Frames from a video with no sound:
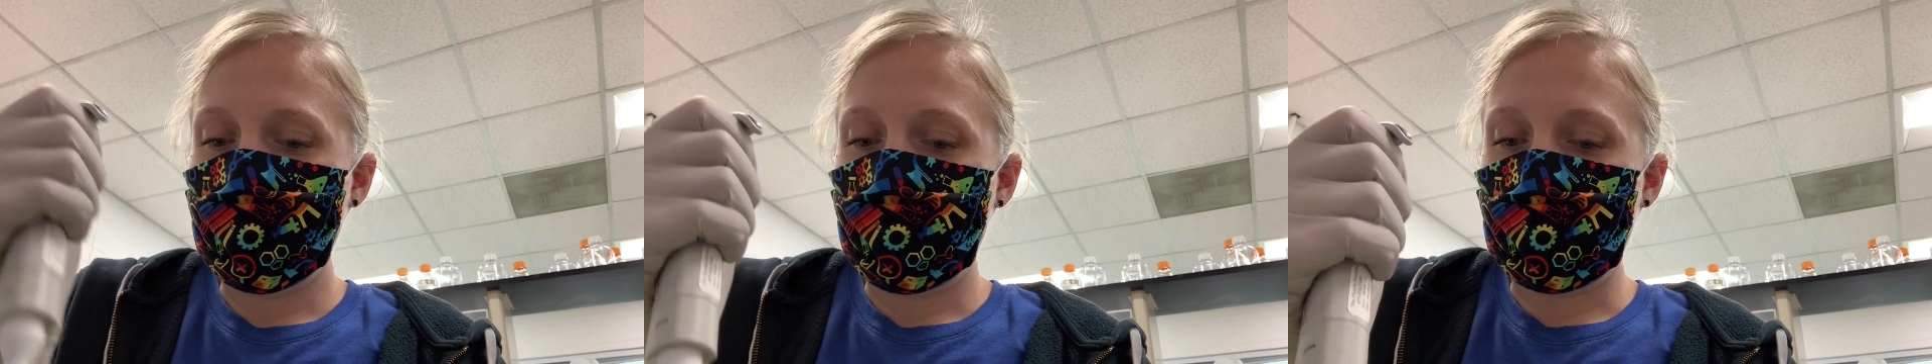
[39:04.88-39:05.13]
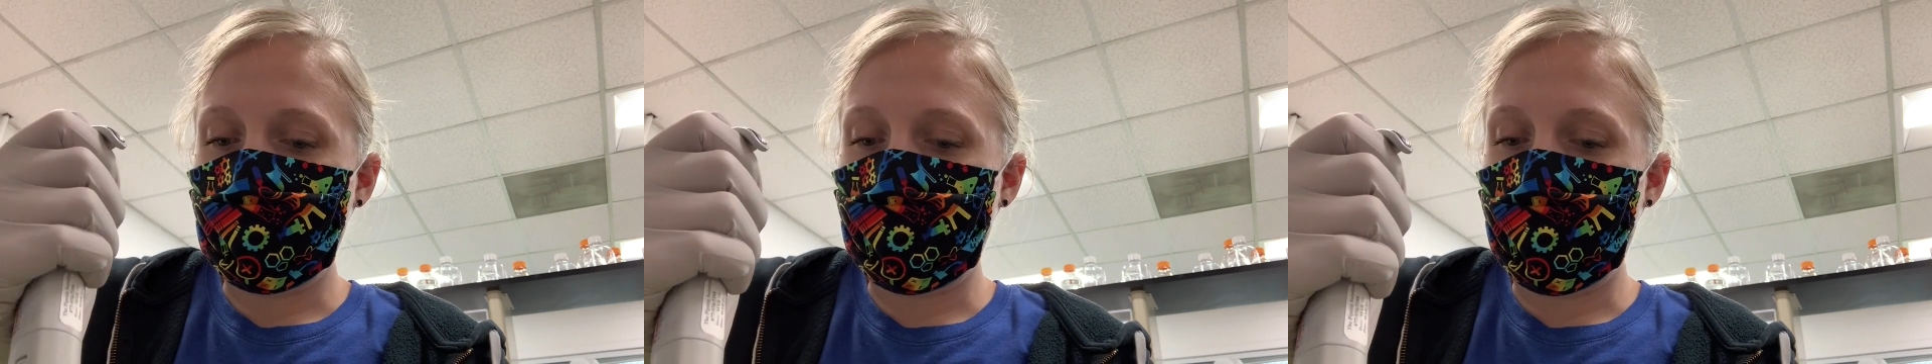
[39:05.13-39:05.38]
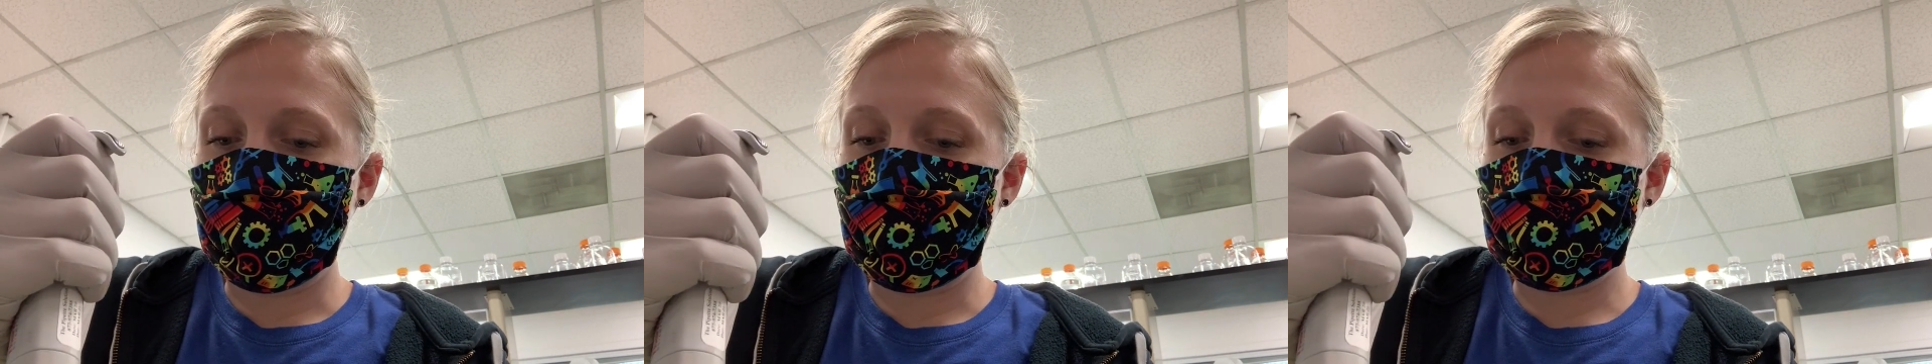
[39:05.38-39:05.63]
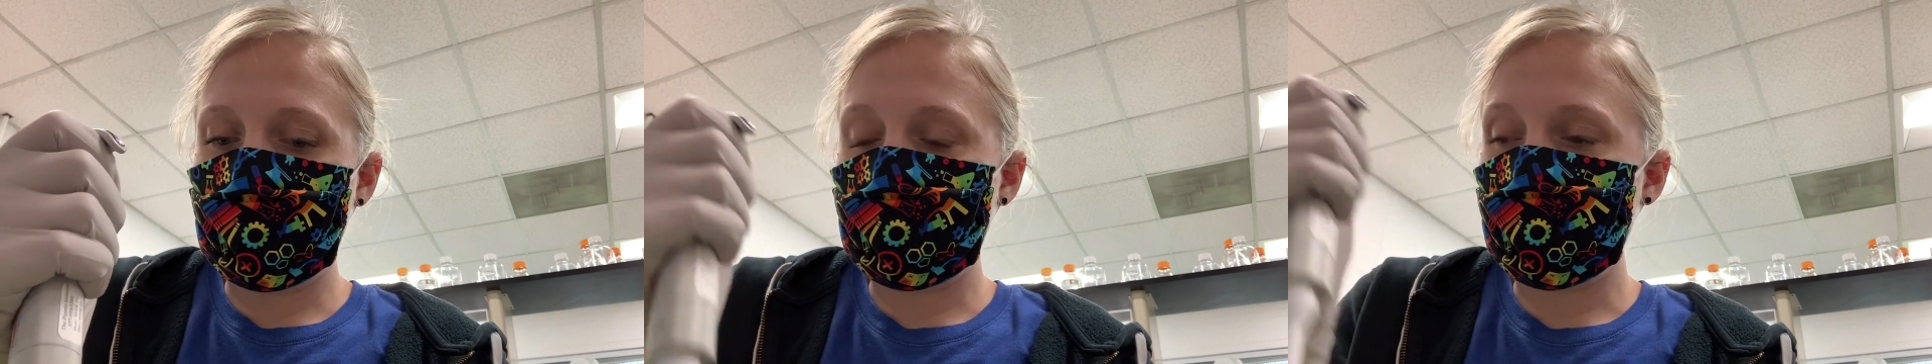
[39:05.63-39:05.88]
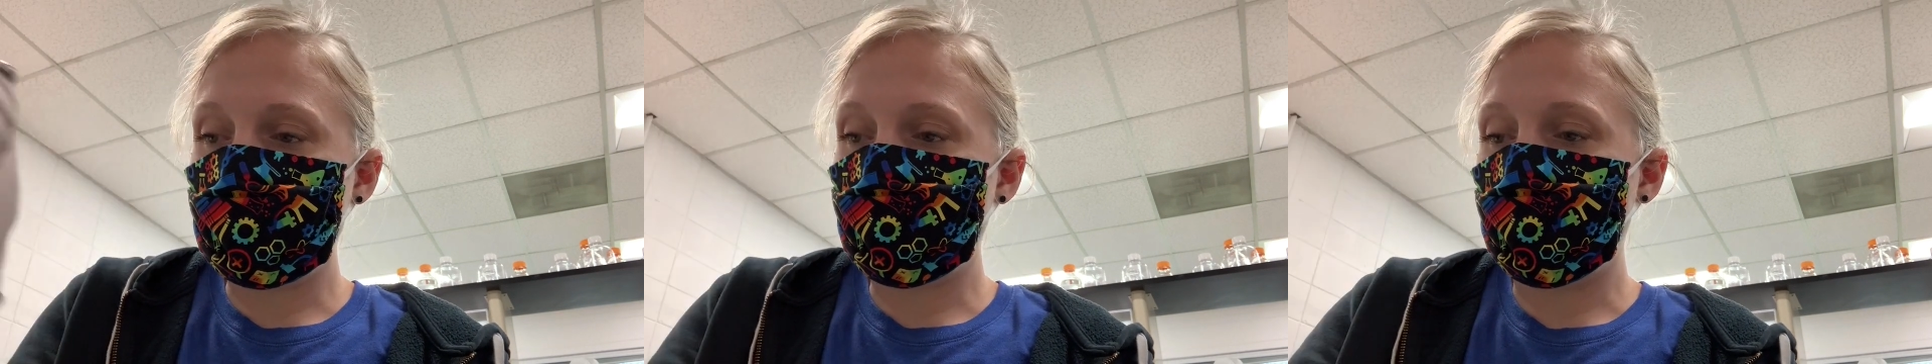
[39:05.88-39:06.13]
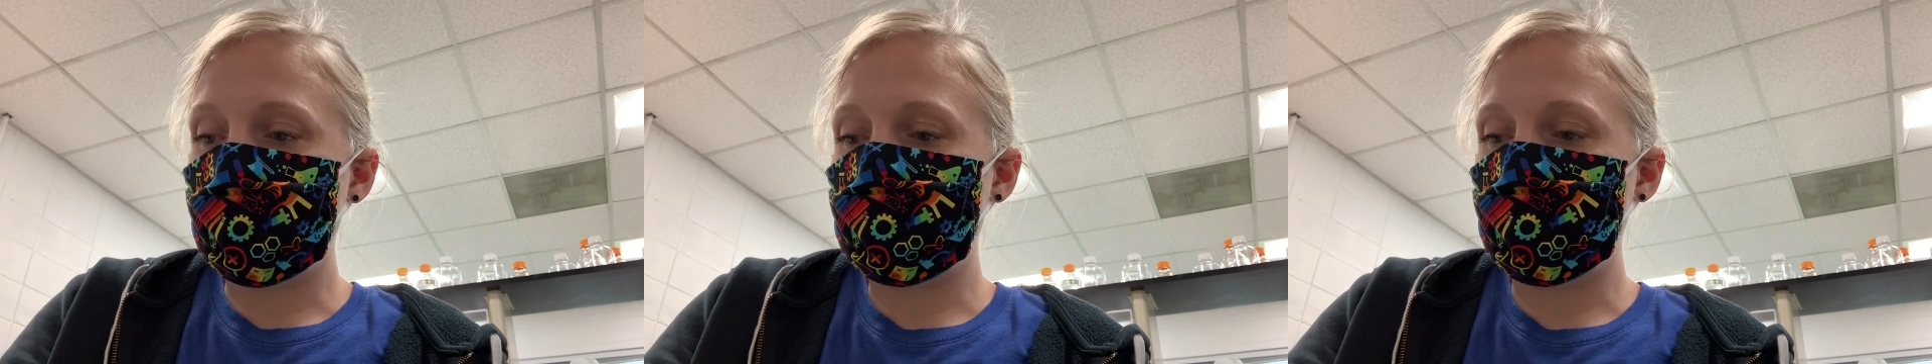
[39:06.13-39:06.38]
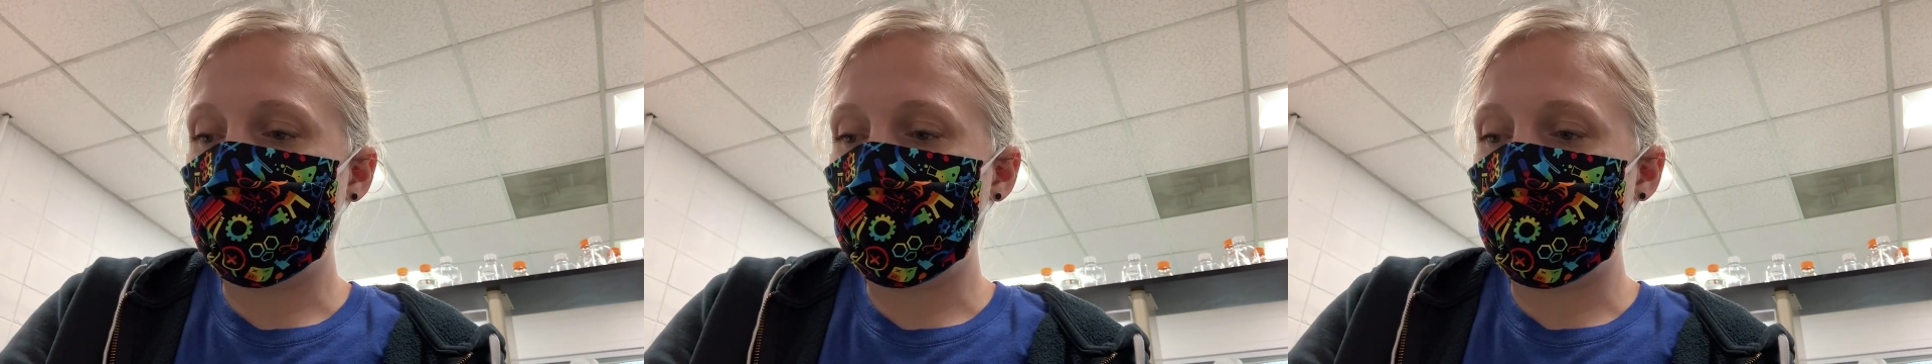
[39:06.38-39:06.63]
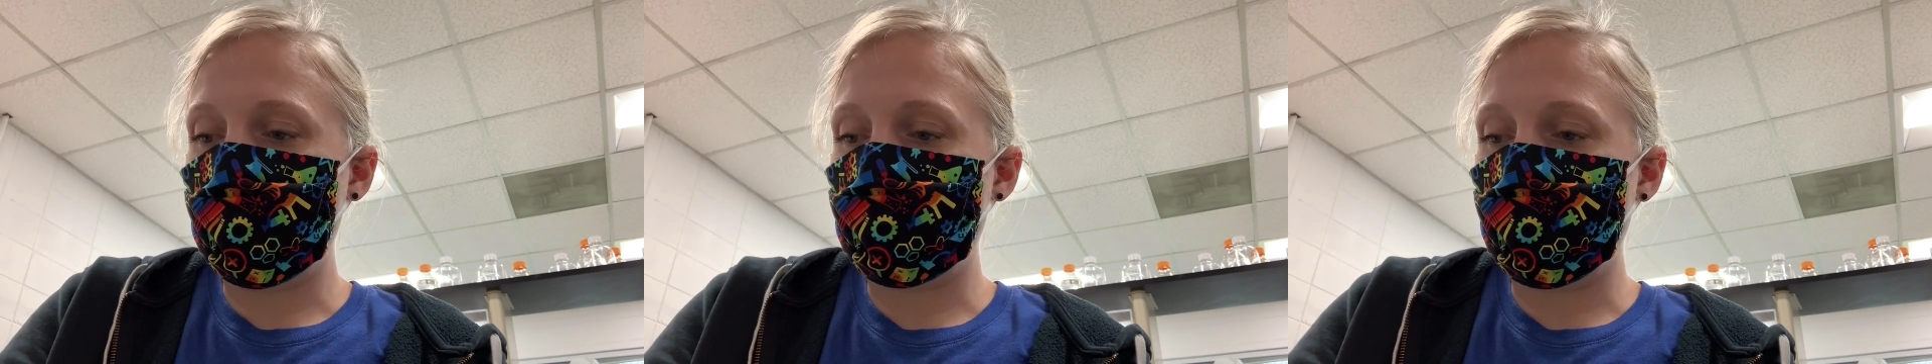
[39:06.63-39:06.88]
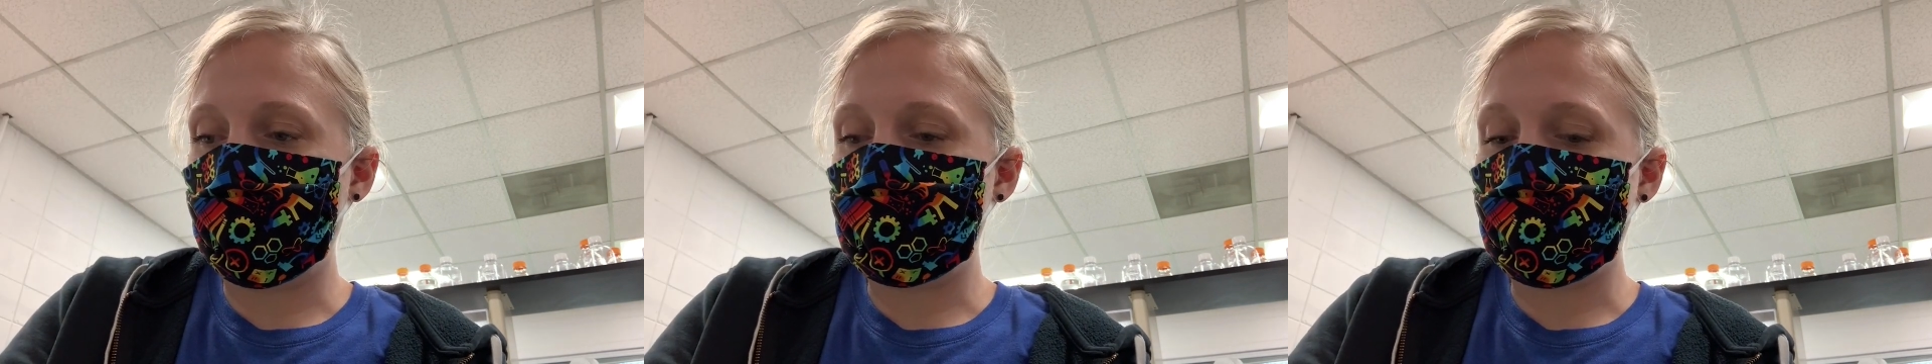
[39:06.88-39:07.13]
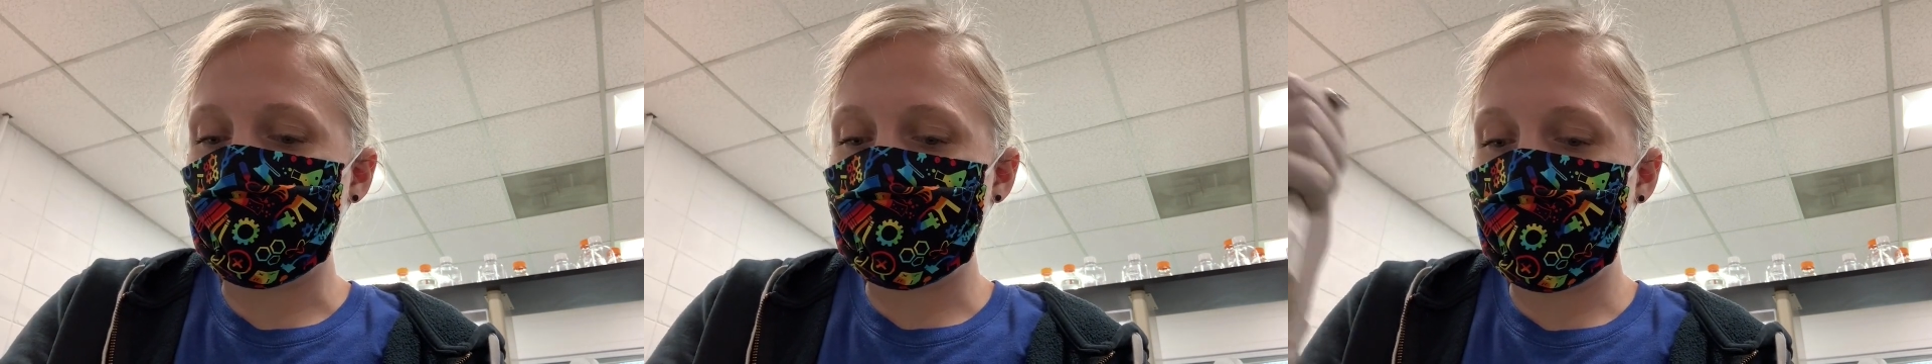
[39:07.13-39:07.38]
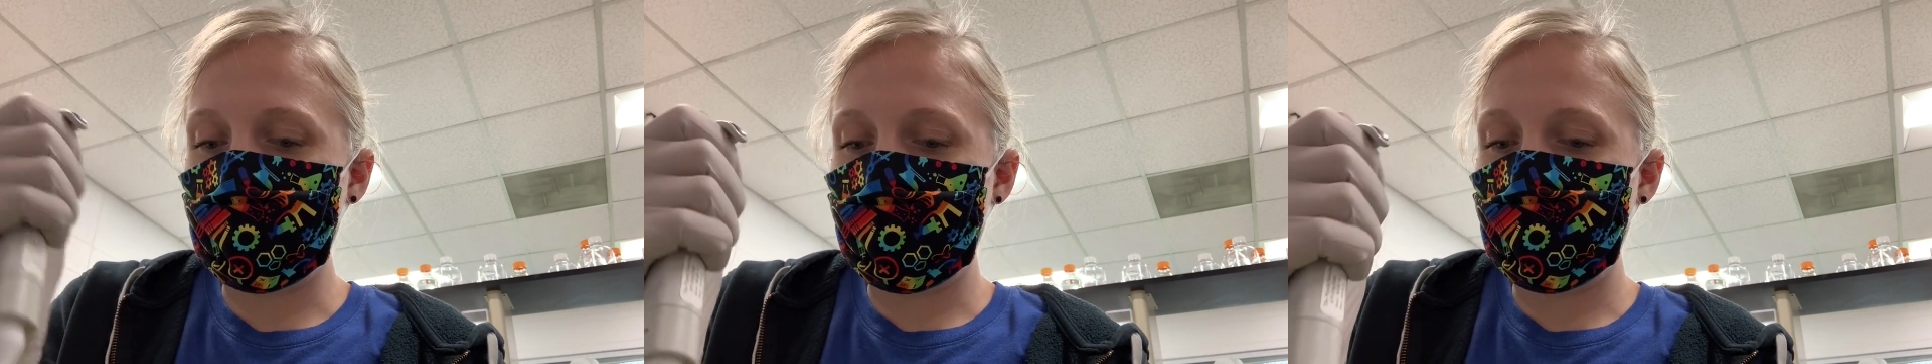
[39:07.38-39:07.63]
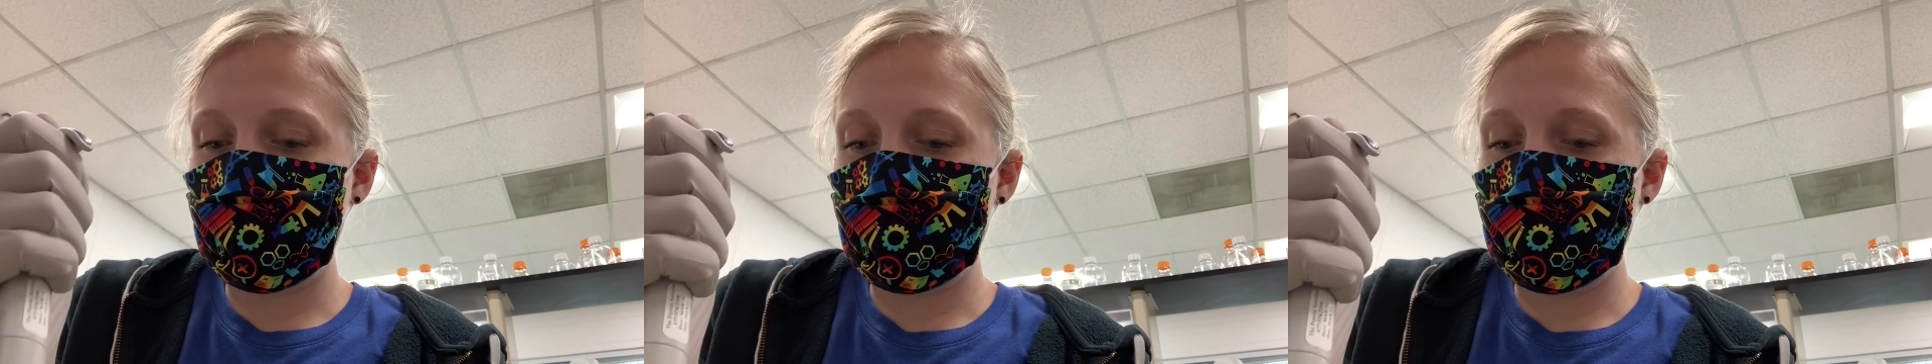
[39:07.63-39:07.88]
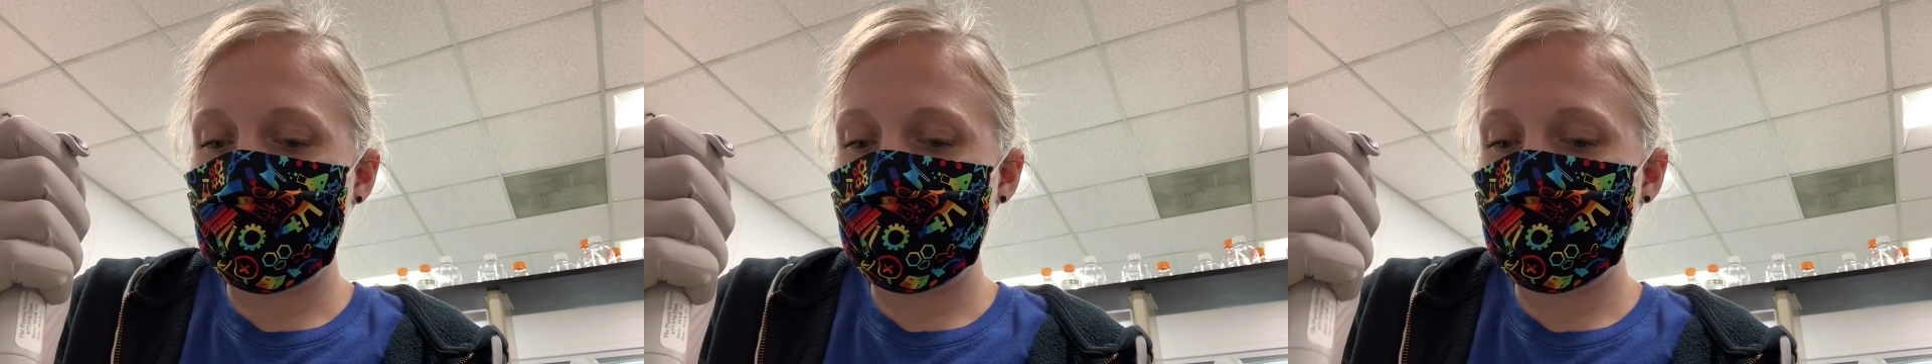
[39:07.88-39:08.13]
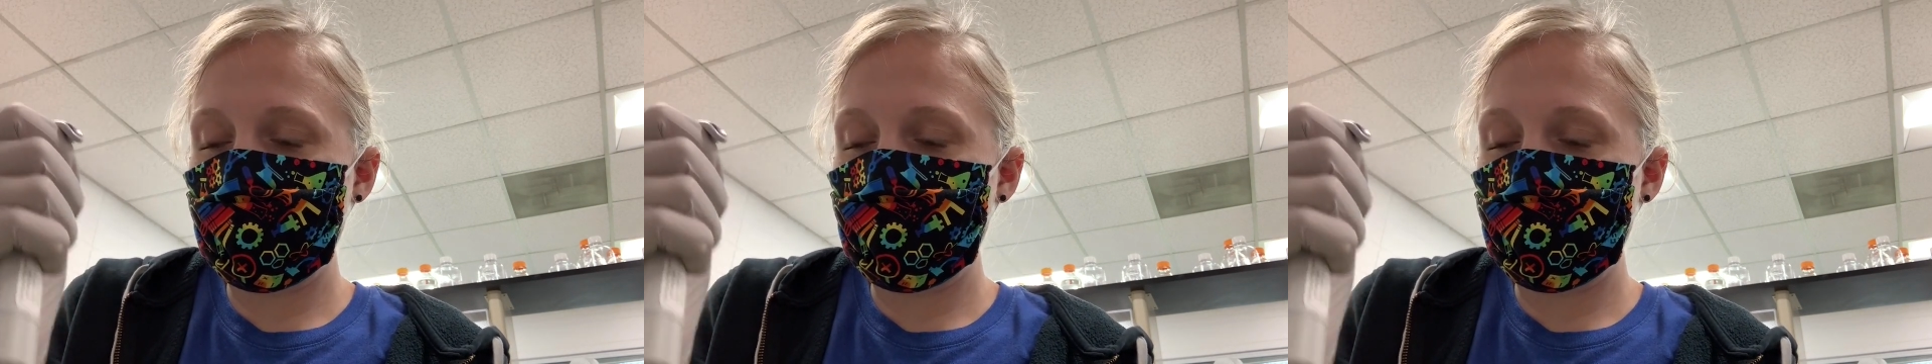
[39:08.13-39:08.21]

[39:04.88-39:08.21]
Again, I'm using just one tip, but I'm not touching anything.